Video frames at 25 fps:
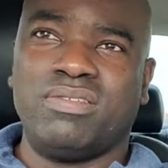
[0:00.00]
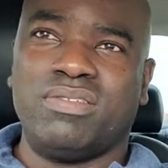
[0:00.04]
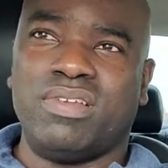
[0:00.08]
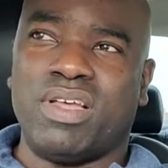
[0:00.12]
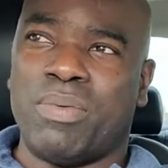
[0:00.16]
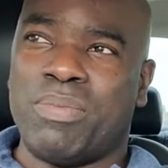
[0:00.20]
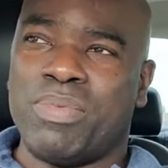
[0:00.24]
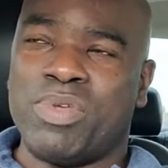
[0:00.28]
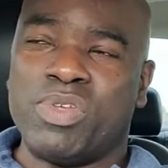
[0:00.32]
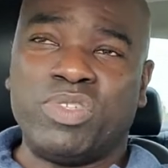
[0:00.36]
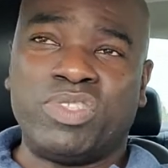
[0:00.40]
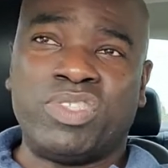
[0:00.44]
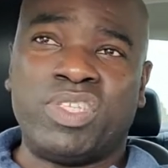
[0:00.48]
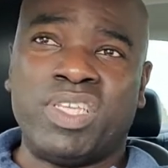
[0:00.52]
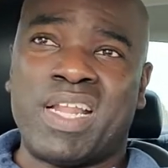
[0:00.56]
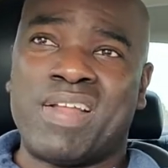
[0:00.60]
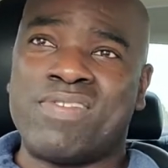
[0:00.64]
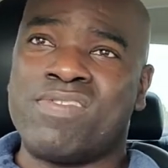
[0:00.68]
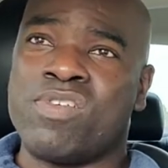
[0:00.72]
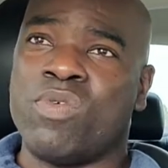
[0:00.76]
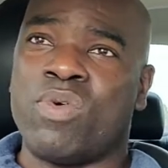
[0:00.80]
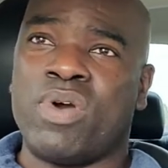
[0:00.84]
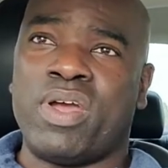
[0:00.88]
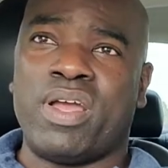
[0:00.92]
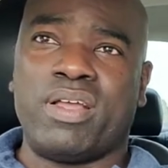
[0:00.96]
I mean you see it
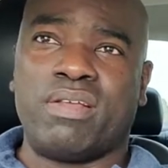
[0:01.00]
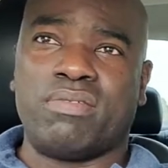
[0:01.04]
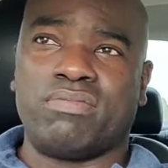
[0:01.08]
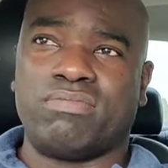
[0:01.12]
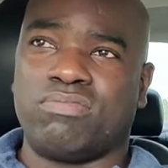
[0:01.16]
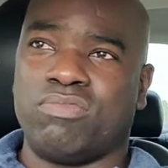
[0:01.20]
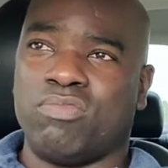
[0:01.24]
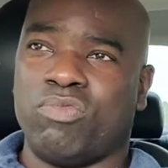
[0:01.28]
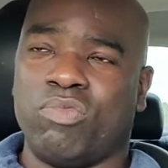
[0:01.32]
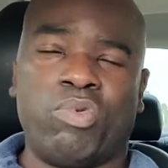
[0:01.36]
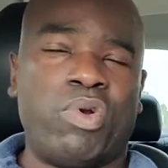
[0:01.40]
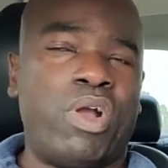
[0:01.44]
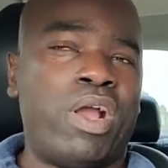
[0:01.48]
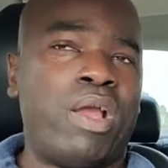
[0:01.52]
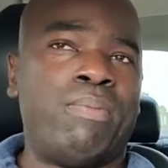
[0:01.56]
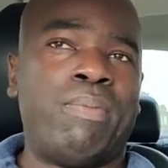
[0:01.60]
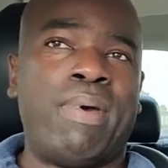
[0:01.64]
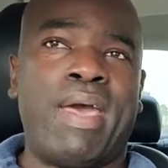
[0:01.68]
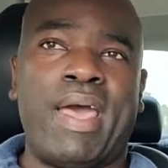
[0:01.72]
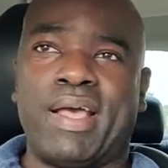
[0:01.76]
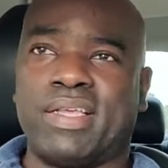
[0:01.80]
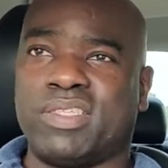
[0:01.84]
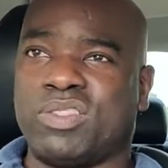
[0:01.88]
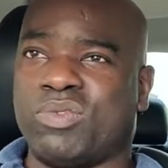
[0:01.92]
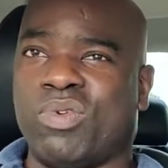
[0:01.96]
everywhere. Wear a
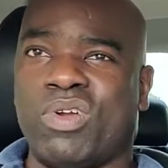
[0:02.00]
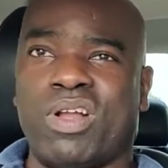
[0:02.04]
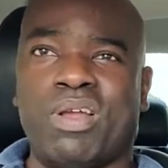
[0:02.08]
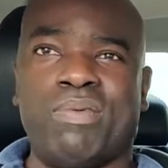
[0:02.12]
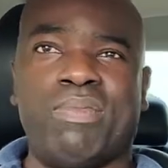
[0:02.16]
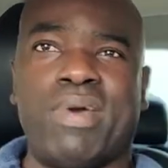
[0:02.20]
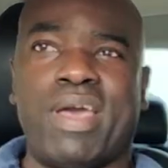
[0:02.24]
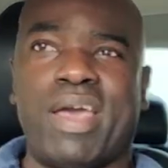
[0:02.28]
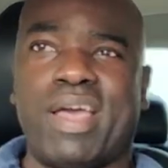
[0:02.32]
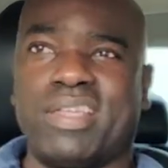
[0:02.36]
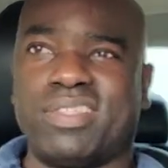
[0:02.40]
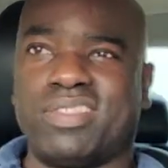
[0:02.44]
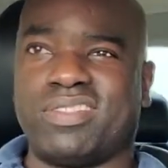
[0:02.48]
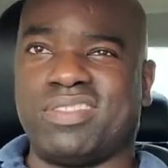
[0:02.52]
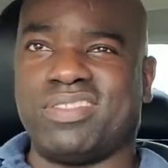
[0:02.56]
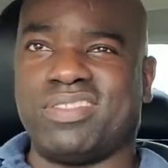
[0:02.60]
mask, wear a mask.